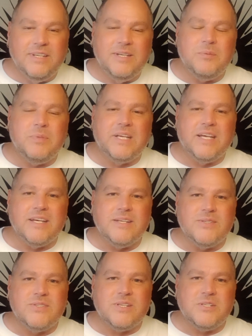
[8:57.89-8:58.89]

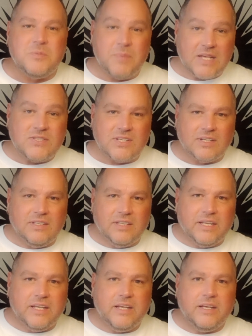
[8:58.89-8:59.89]
because it's
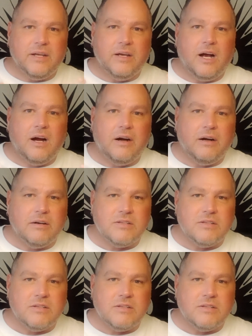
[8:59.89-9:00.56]
basically our